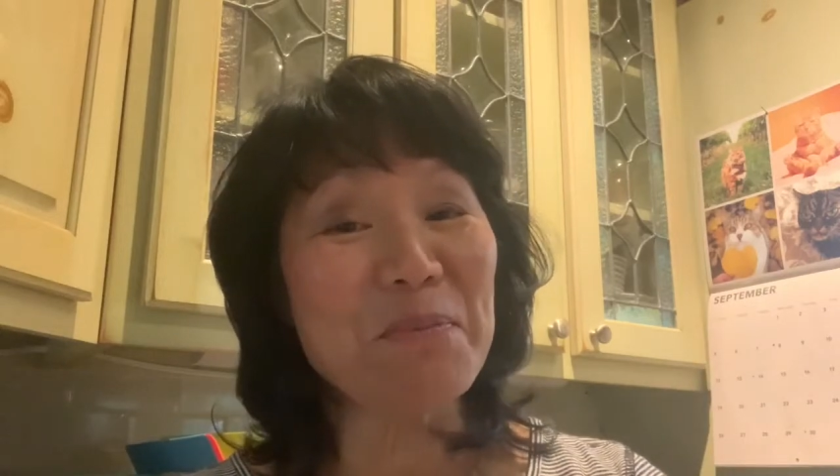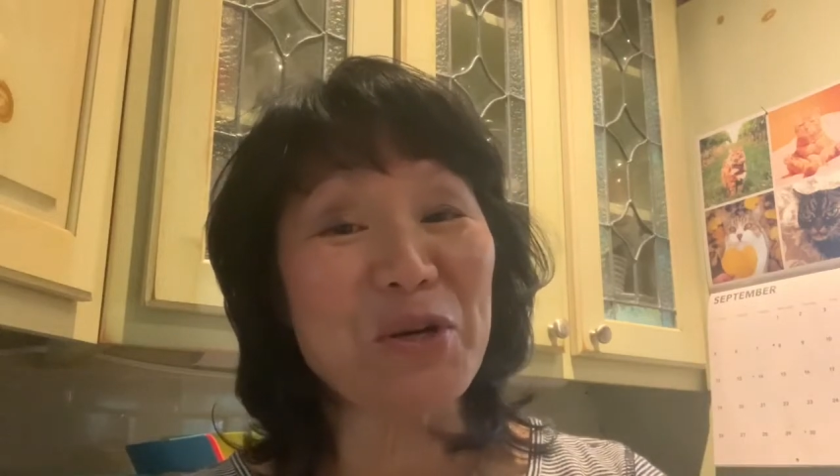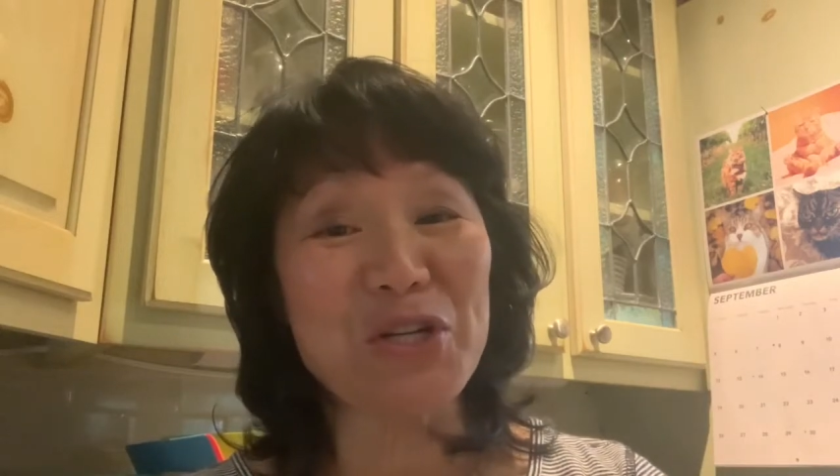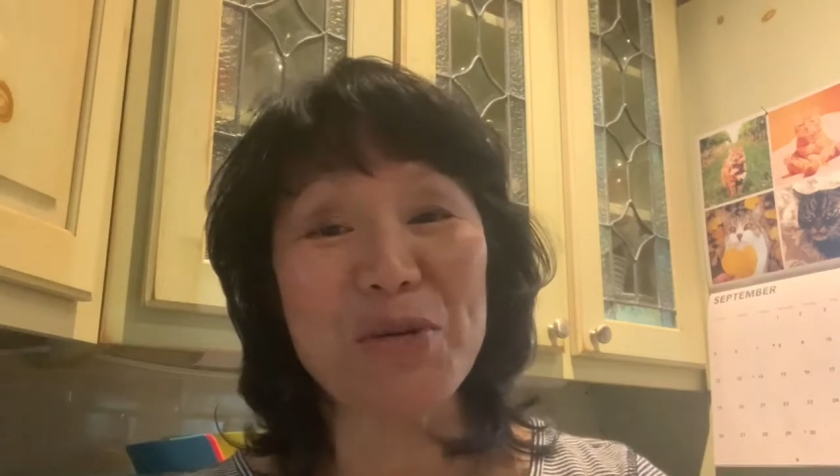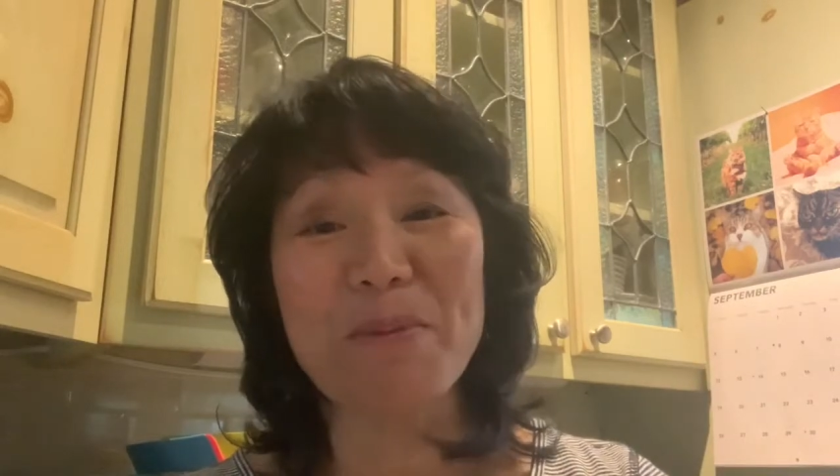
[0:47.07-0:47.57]

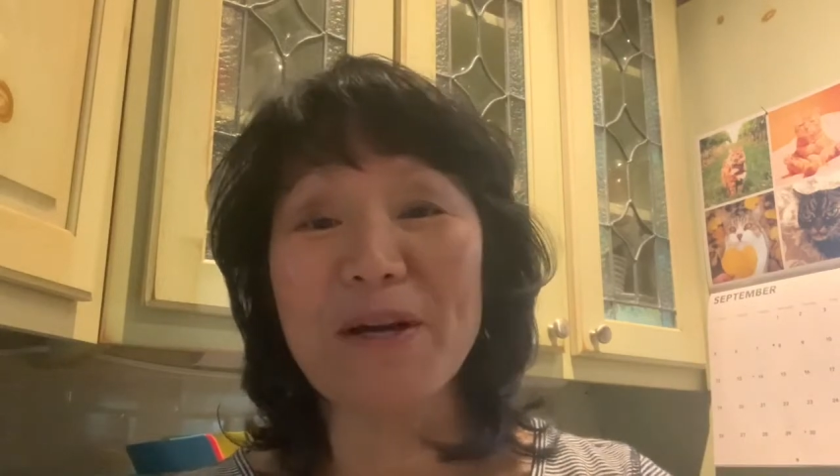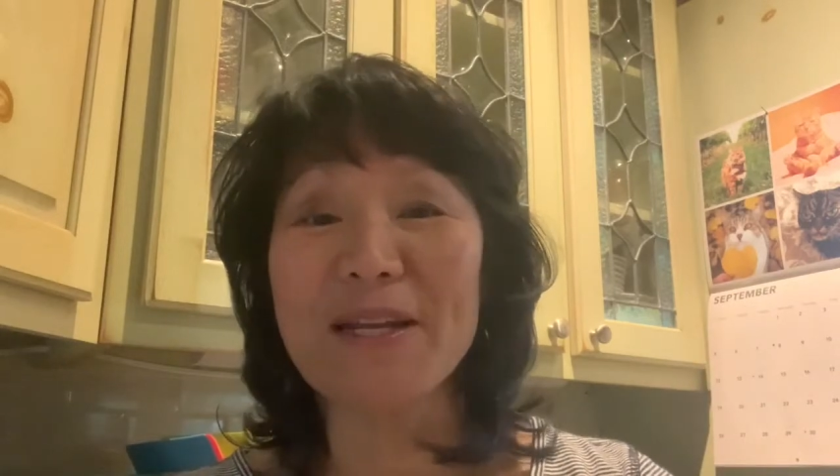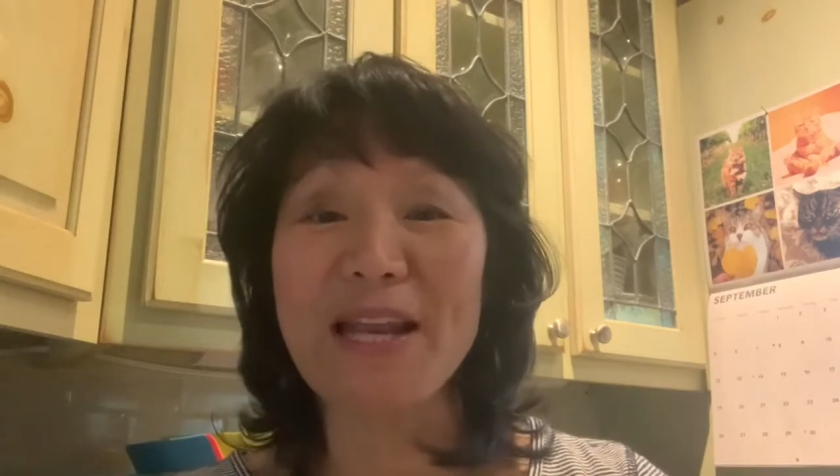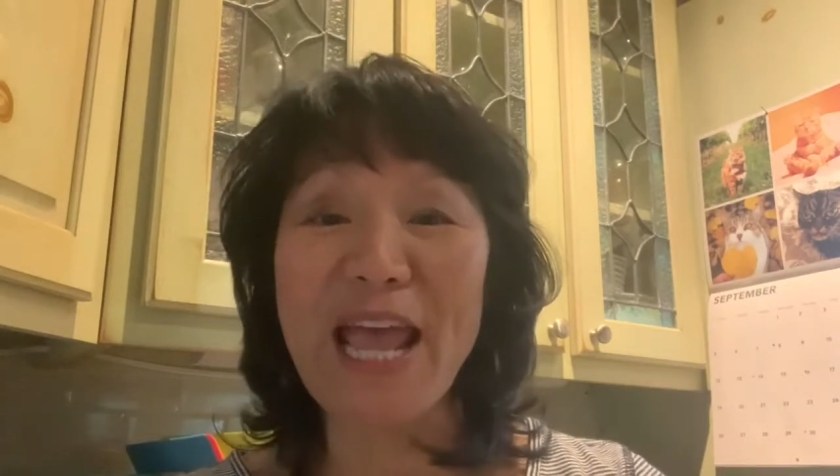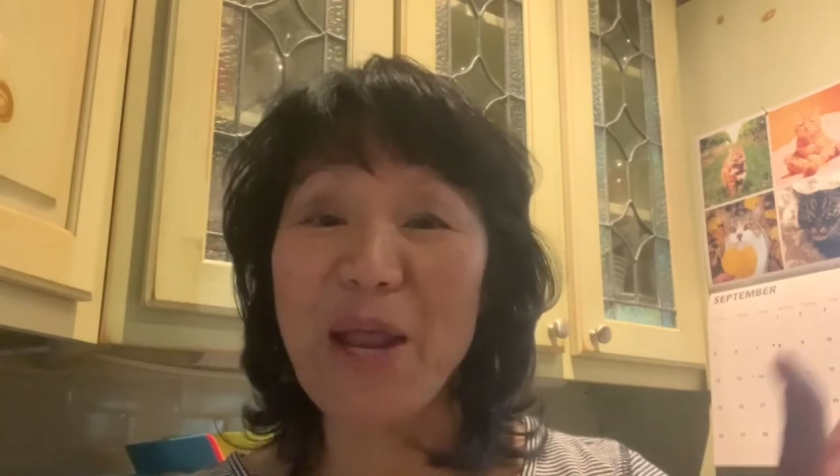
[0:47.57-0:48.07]
push a
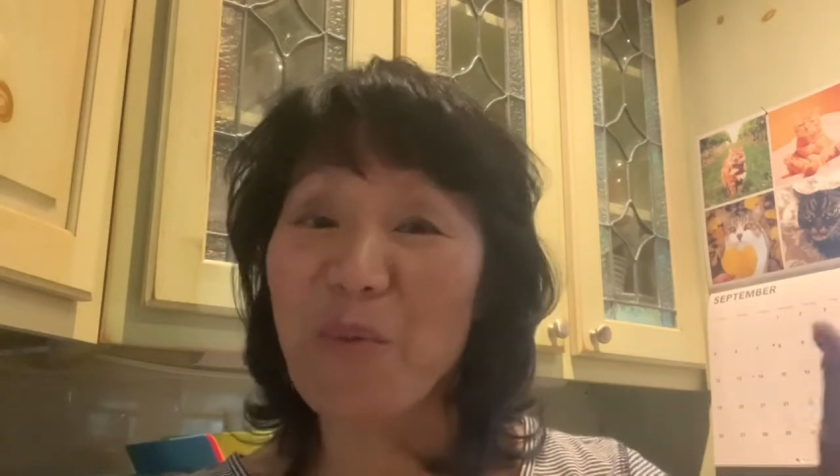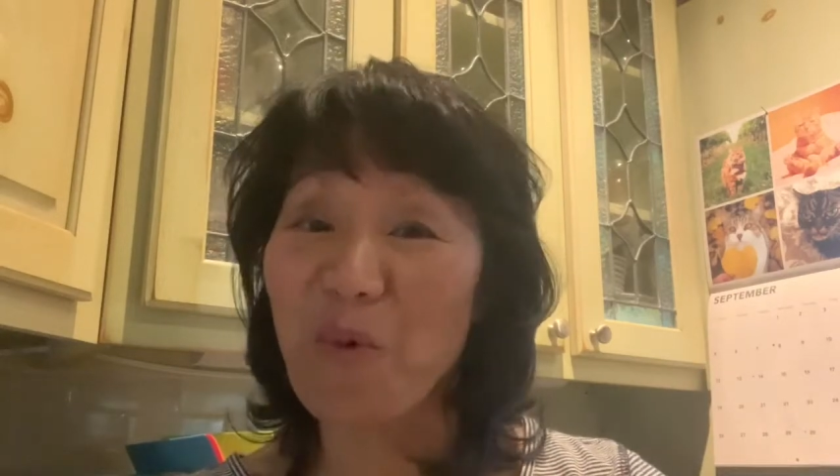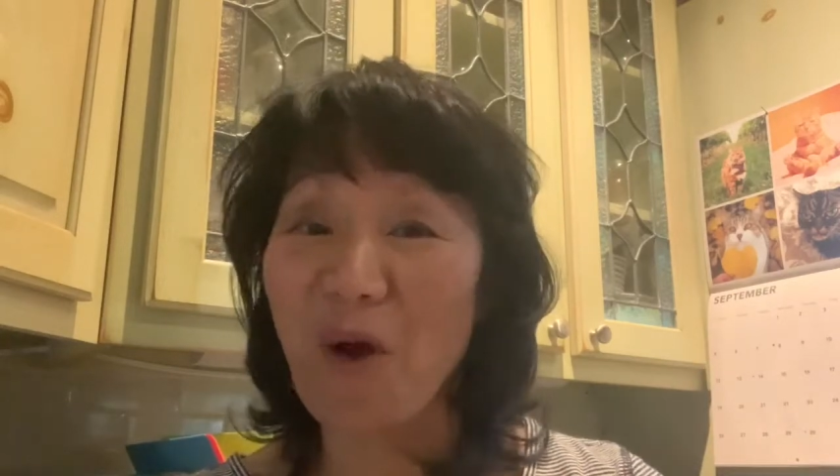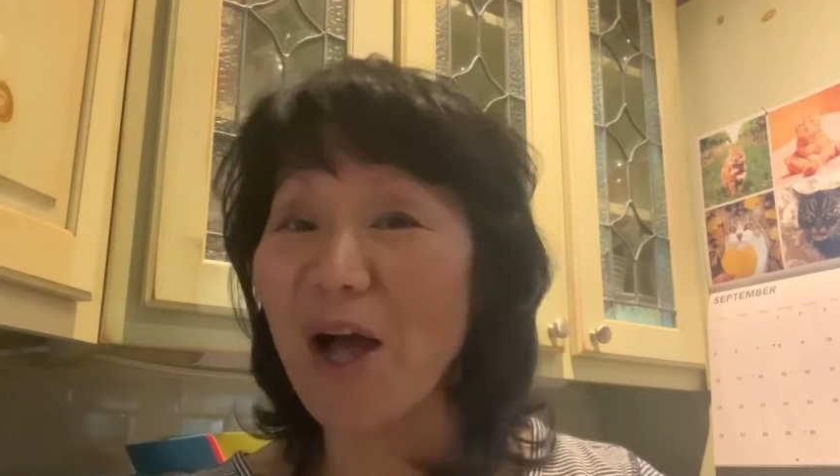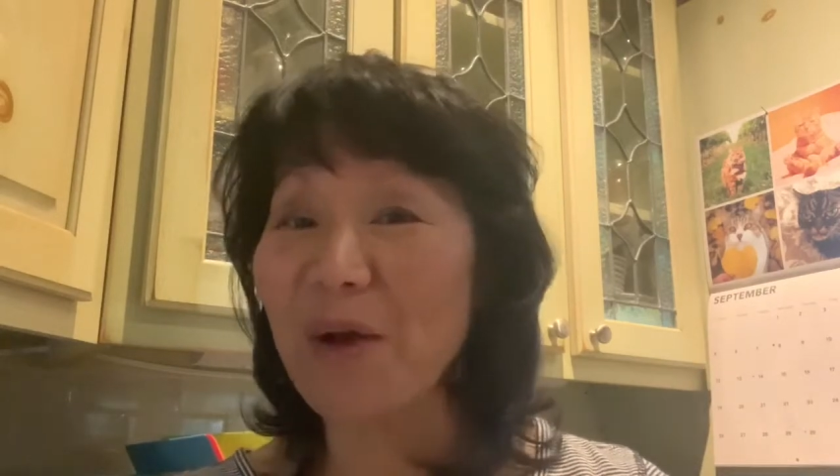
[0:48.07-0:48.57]
button, and
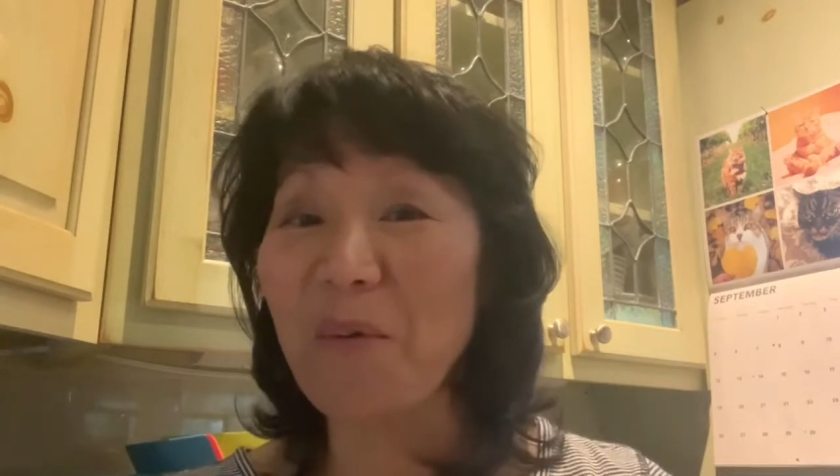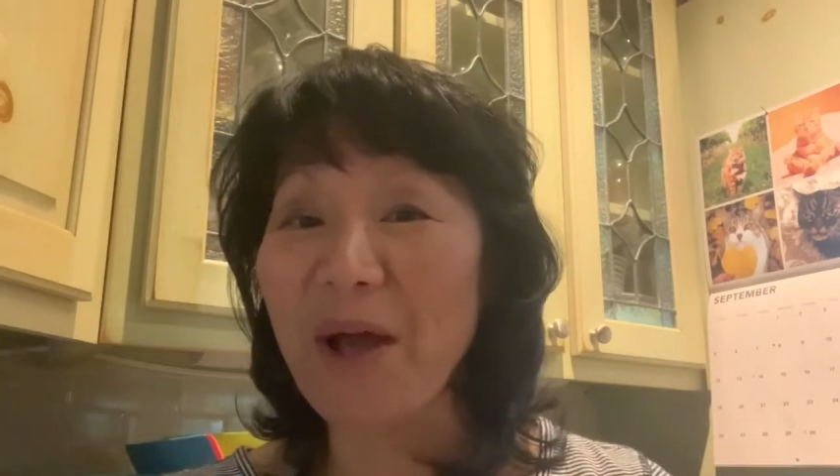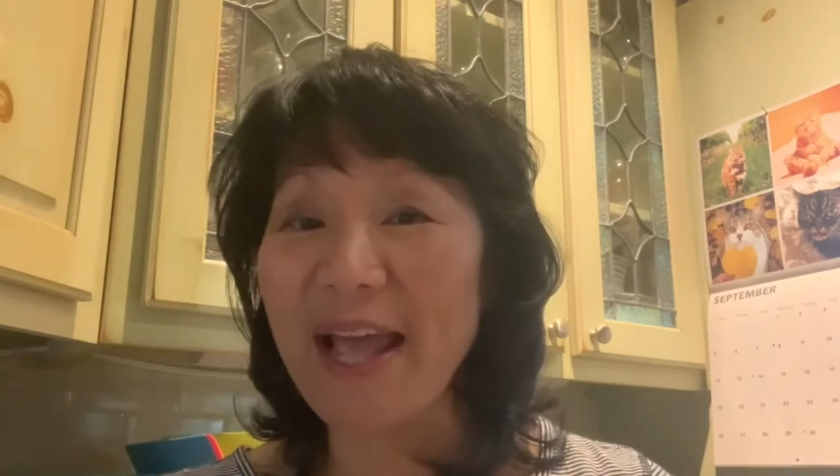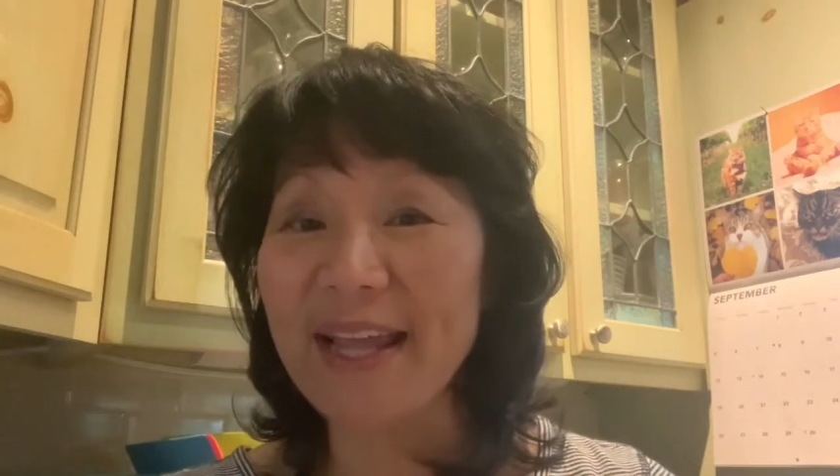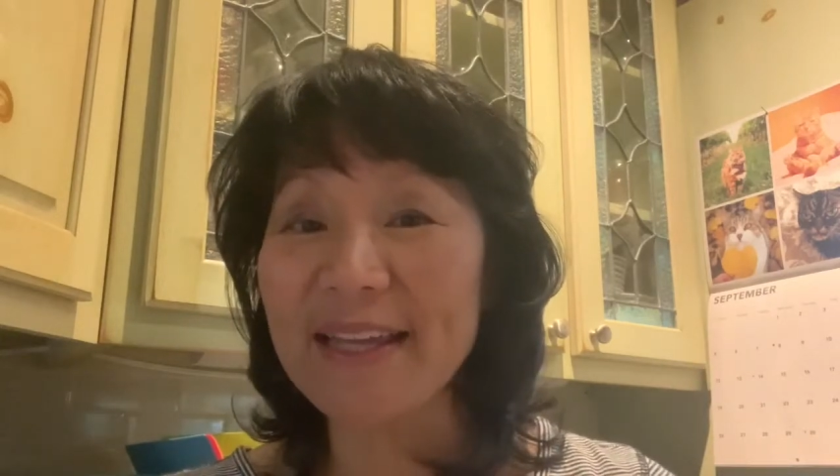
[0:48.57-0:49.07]
walk
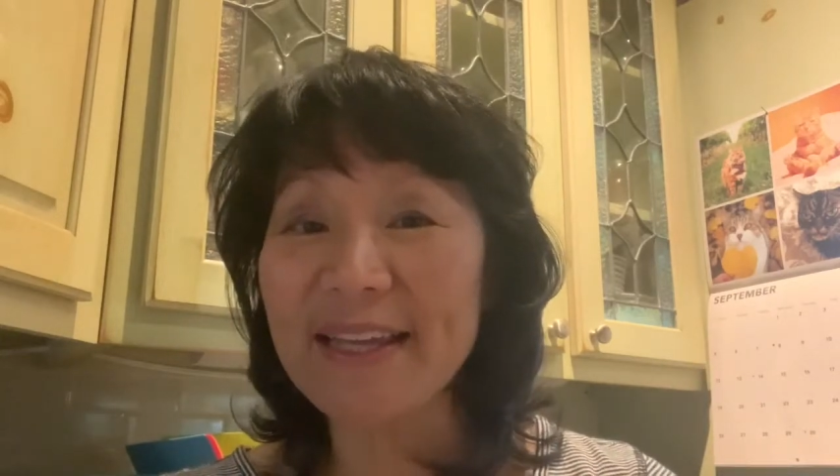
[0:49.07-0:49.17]
away.